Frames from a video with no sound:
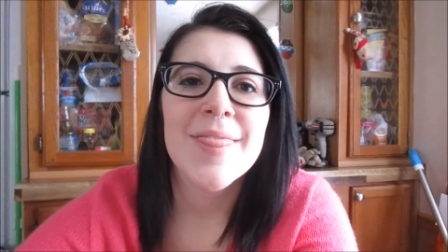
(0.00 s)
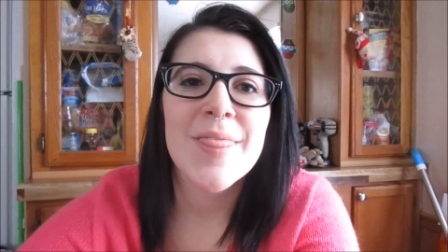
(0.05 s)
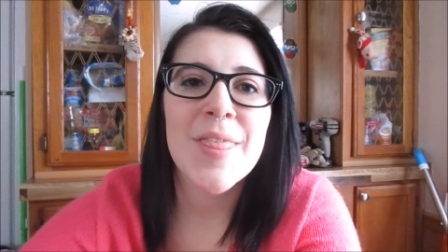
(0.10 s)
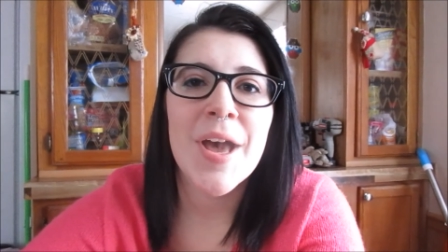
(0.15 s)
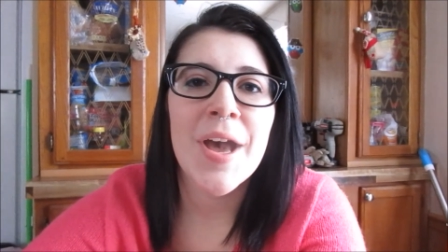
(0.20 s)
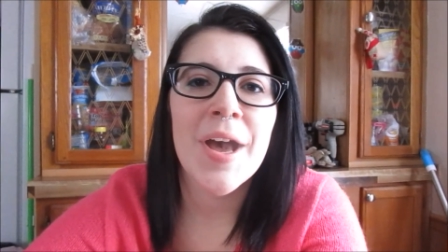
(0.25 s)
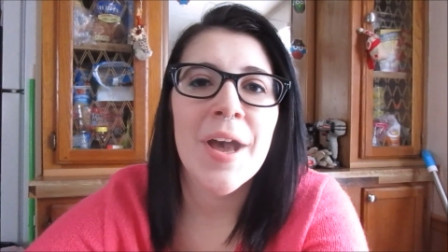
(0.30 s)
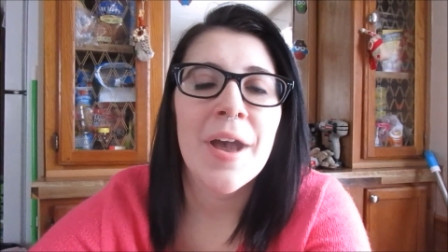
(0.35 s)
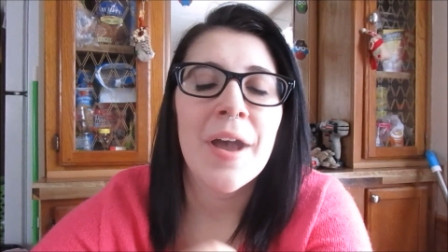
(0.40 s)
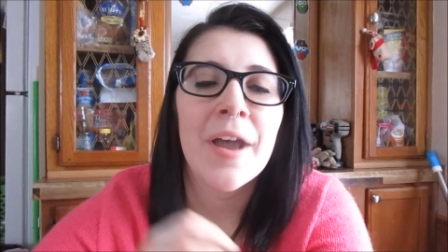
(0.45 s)

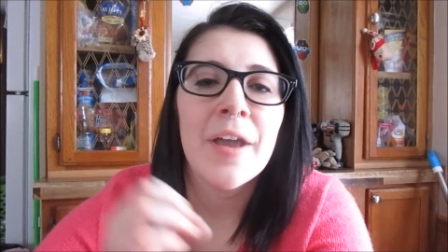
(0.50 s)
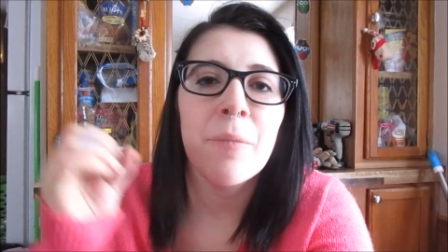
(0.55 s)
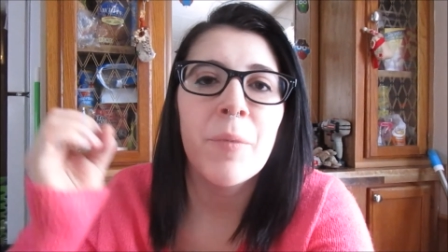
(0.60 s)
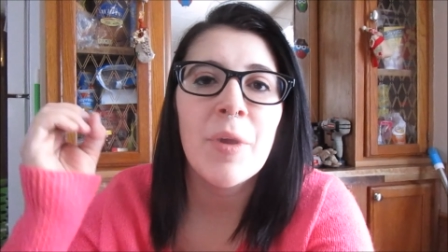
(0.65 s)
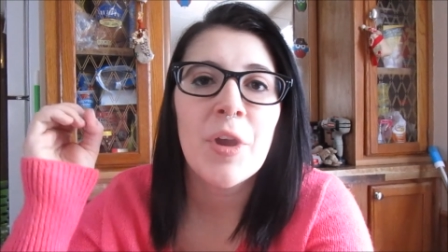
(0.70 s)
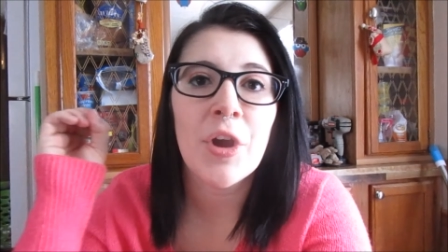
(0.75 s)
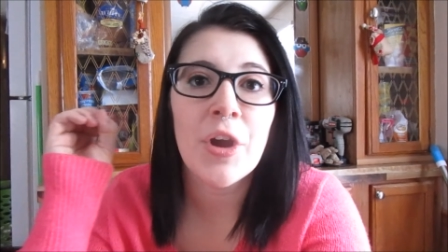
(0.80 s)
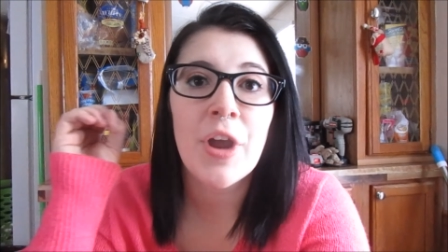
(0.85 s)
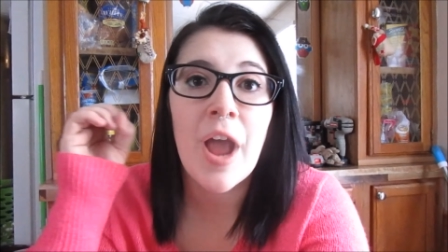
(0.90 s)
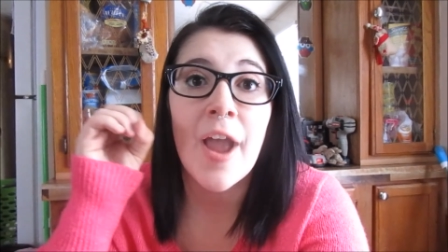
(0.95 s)
the
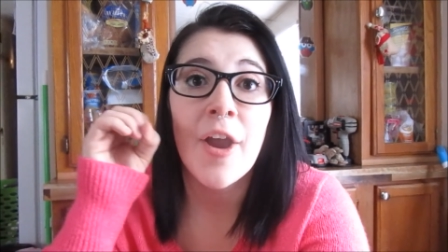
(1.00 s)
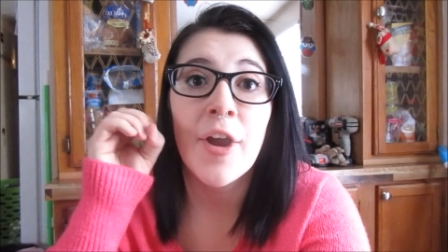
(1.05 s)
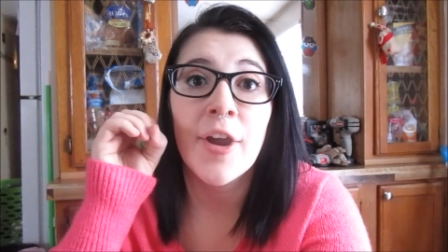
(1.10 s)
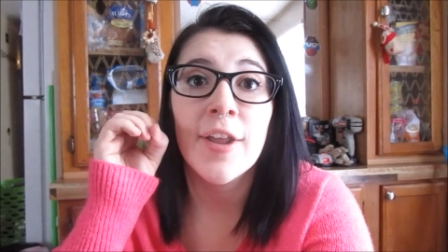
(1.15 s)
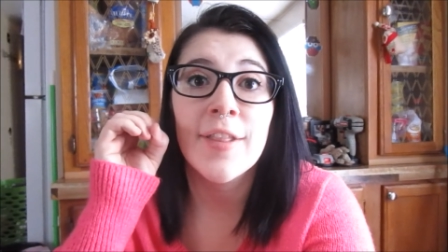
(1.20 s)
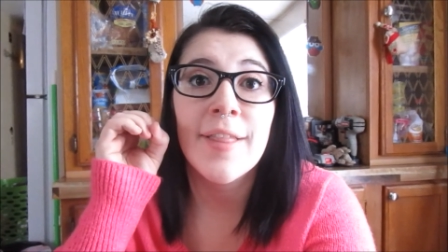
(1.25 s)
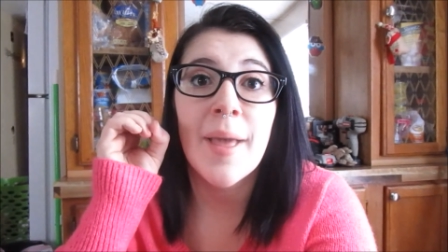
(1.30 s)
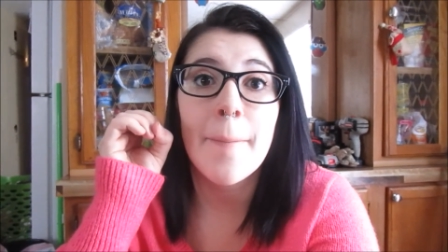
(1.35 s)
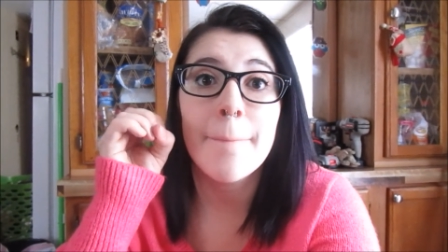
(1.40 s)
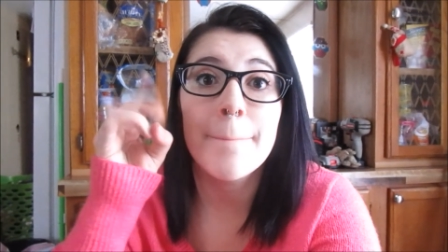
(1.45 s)
we heard I
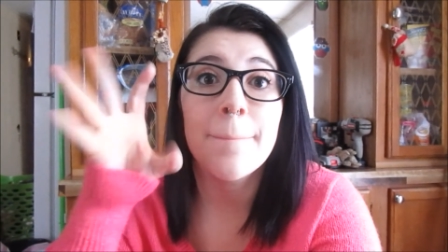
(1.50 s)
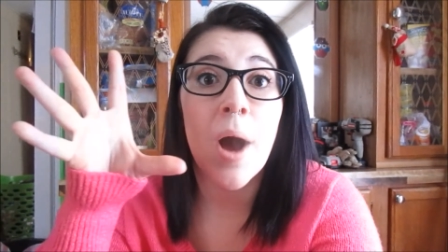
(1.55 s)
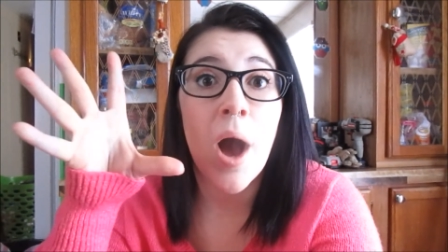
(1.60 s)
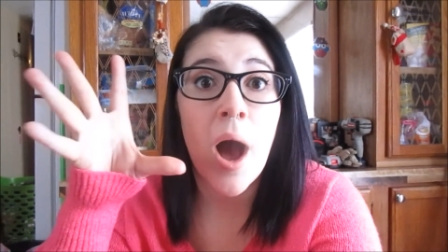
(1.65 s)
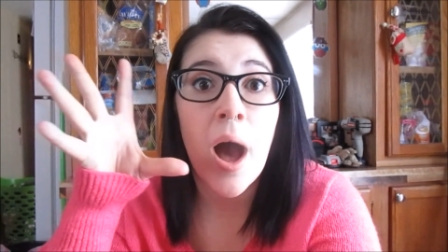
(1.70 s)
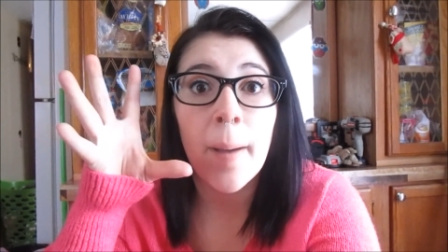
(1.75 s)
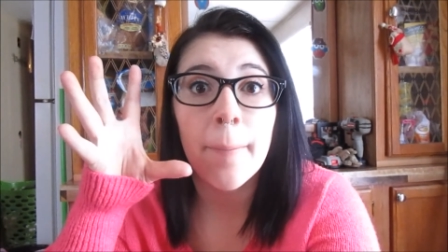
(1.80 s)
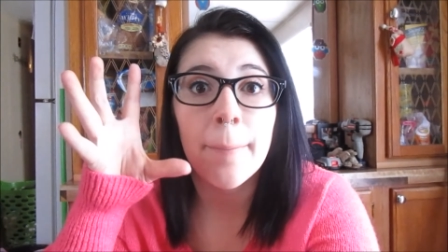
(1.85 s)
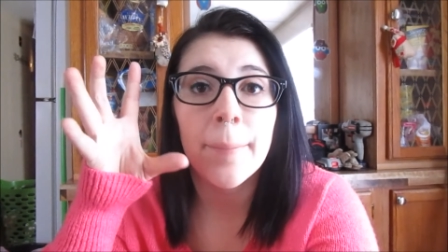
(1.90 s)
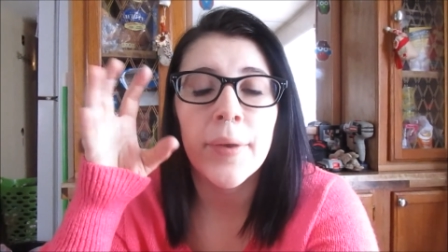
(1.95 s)
heard a loud
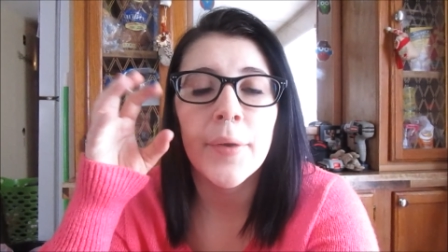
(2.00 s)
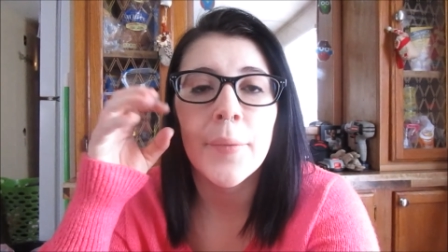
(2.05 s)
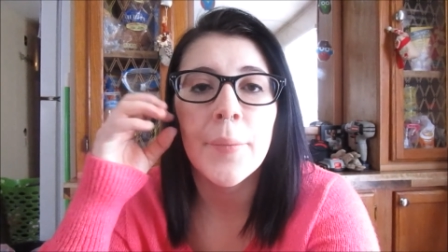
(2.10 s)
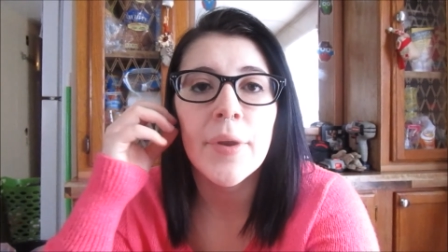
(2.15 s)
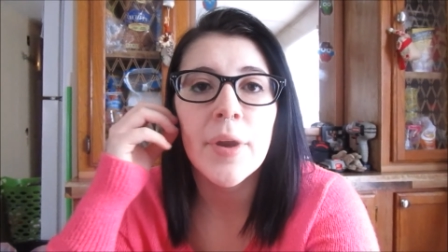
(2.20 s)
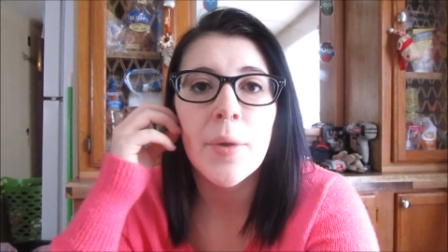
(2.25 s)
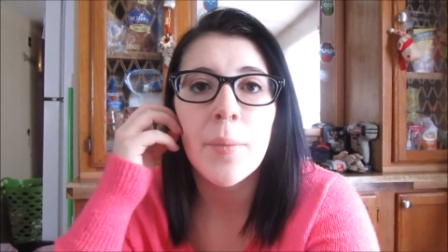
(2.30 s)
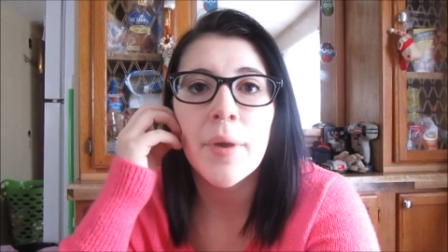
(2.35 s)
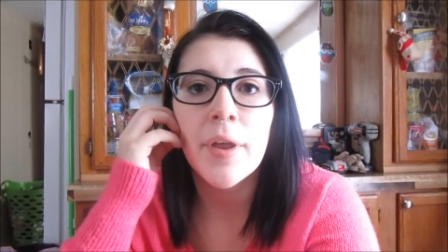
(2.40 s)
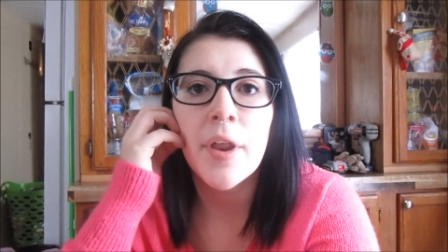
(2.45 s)
pop
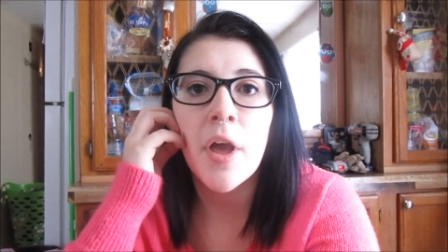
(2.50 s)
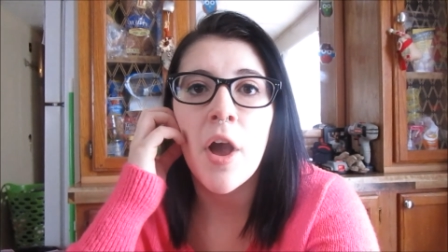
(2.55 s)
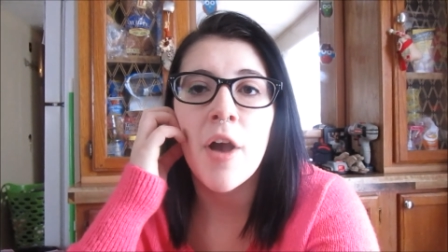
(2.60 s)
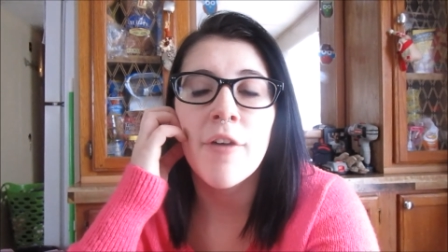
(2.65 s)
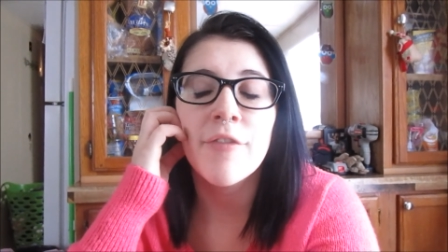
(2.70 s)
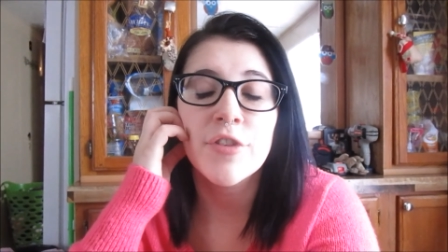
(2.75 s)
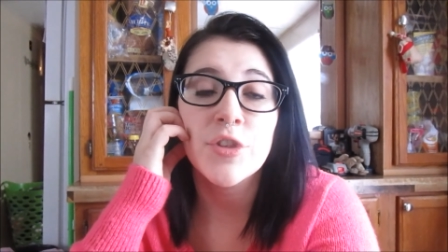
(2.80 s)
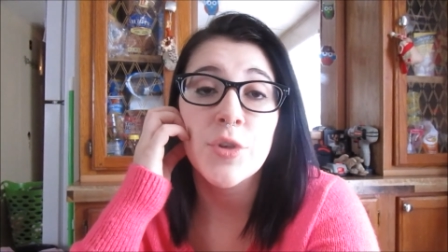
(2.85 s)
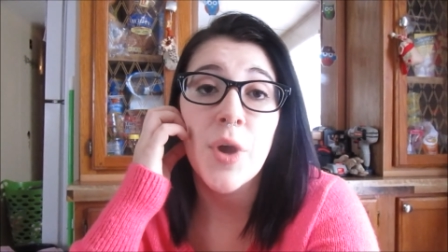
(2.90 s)
when it went off,